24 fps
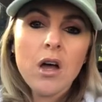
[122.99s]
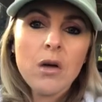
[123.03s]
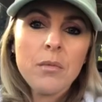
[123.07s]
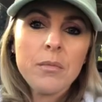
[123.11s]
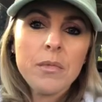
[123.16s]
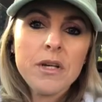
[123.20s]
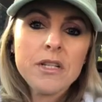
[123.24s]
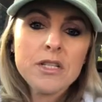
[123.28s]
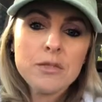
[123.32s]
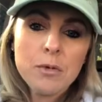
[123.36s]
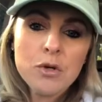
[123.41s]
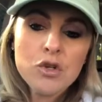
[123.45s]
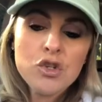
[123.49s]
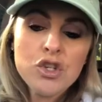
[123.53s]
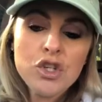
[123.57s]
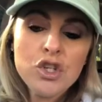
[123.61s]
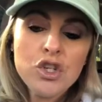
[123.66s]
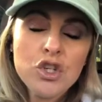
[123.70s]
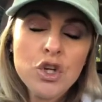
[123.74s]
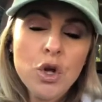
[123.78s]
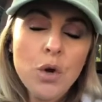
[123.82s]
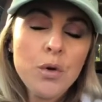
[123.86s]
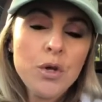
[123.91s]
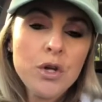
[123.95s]
especially
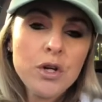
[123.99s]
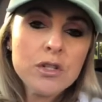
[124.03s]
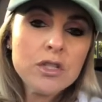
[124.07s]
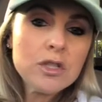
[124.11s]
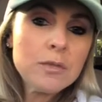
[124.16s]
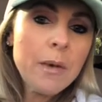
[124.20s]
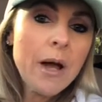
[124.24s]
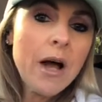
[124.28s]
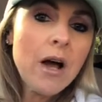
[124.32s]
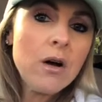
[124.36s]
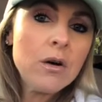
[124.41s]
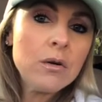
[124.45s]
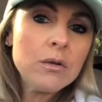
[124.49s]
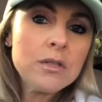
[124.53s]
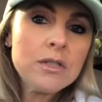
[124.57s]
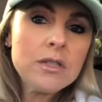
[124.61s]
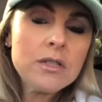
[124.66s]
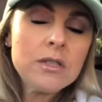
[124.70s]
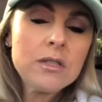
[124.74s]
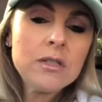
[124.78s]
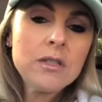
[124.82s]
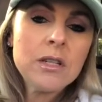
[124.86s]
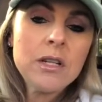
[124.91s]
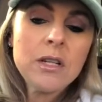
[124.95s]
show your
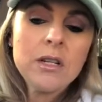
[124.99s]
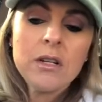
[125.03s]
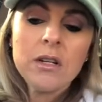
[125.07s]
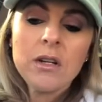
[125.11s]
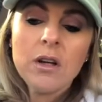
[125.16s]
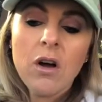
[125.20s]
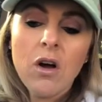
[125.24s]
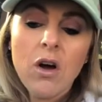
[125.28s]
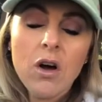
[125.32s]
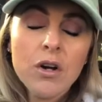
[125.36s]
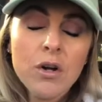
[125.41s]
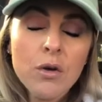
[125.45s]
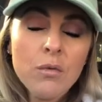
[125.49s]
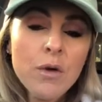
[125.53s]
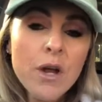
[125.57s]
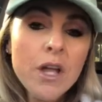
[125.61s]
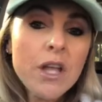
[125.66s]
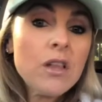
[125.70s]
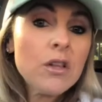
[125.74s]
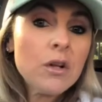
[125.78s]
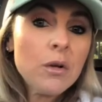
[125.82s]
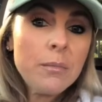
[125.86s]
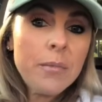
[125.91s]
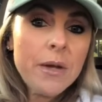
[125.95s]
spouse on a
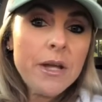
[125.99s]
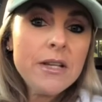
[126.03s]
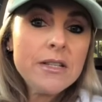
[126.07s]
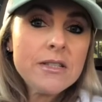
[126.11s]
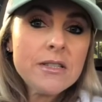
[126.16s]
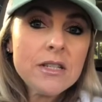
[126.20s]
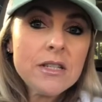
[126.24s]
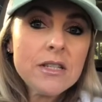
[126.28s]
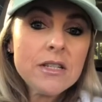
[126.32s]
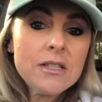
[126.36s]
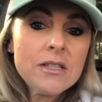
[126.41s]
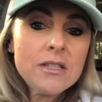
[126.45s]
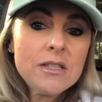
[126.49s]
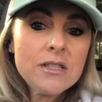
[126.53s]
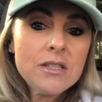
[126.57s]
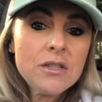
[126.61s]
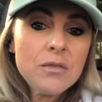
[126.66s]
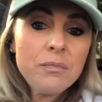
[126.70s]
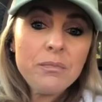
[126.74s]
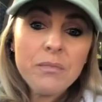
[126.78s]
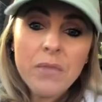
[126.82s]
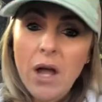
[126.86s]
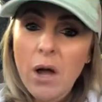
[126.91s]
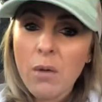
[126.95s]
regular basis
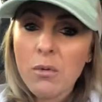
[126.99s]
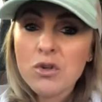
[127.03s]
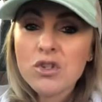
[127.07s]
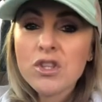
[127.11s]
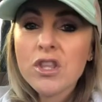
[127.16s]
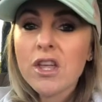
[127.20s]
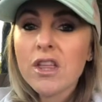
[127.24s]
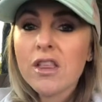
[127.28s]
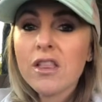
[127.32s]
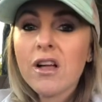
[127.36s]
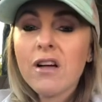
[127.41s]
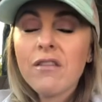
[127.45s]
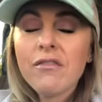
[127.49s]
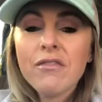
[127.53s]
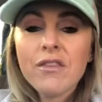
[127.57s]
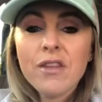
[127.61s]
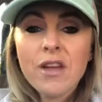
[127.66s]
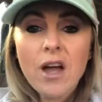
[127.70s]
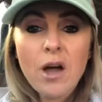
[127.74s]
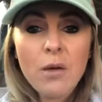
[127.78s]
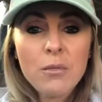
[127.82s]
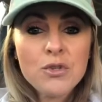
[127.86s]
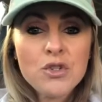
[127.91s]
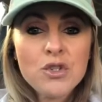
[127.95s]
how much they love,
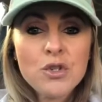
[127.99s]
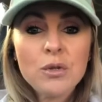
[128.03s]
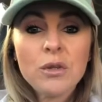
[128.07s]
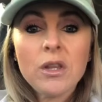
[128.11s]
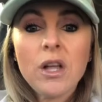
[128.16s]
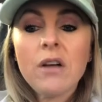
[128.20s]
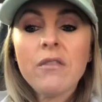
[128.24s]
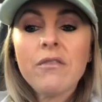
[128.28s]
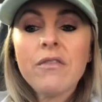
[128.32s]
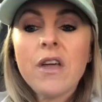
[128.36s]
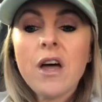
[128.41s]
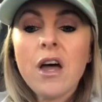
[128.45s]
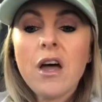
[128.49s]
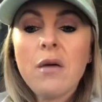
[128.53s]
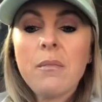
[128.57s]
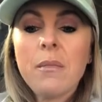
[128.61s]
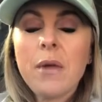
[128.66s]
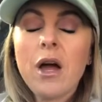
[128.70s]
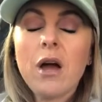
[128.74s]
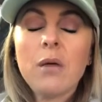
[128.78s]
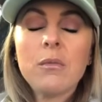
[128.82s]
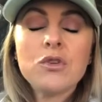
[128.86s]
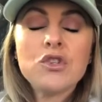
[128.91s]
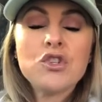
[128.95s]
how much you love them,
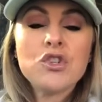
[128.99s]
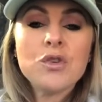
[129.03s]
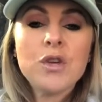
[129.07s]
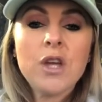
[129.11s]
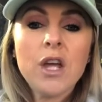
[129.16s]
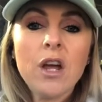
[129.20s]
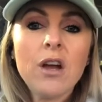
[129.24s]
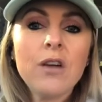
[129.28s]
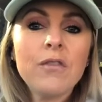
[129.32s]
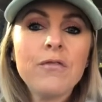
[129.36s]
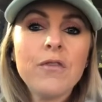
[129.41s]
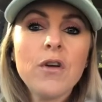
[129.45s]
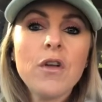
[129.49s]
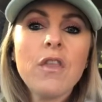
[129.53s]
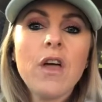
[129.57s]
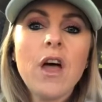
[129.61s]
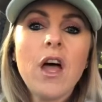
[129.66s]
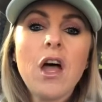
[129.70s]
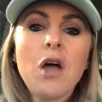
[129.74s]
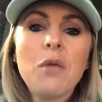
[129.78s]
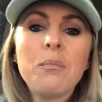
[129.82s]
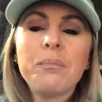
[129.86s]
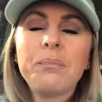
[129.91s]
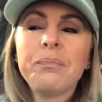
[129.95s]
how much you care for
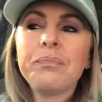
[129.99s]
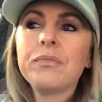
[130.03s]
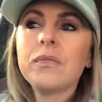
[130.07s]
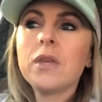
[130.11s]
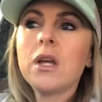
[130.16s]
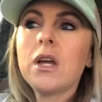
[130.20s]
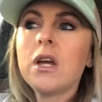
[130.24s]
them.